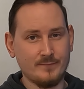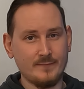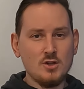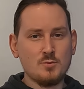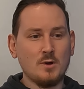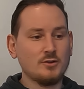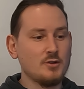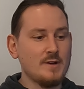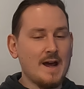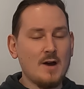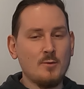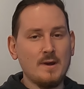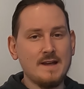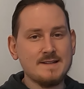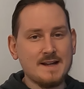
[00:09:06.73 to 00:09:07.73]
So what I'll do
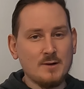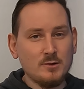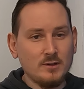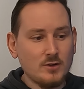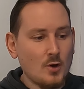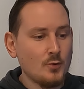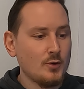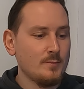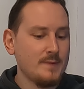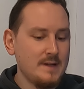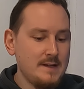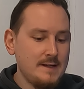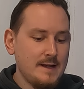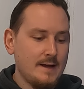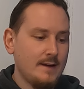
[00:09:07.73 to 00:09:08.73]
now is I will load up
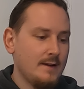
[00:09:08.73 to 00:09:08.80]
the